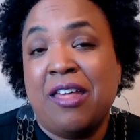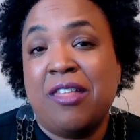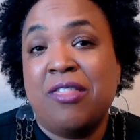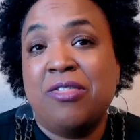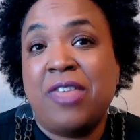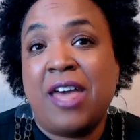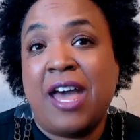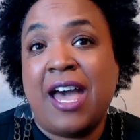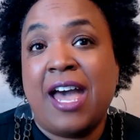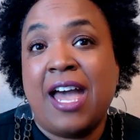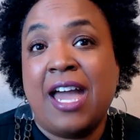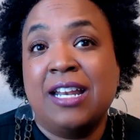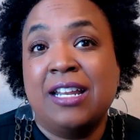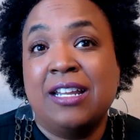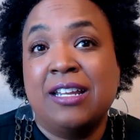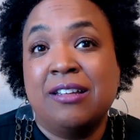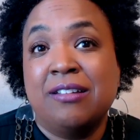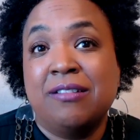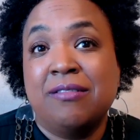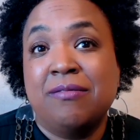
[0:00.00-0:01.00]

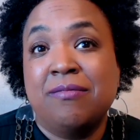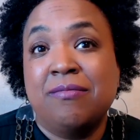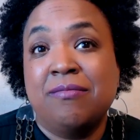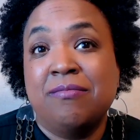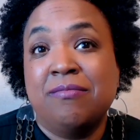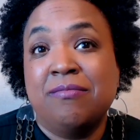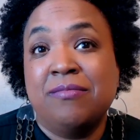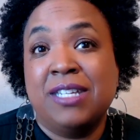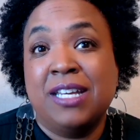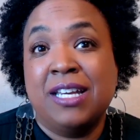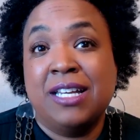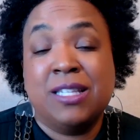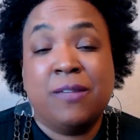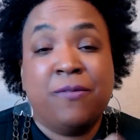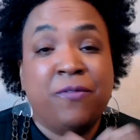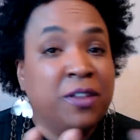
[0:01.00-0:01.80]
that does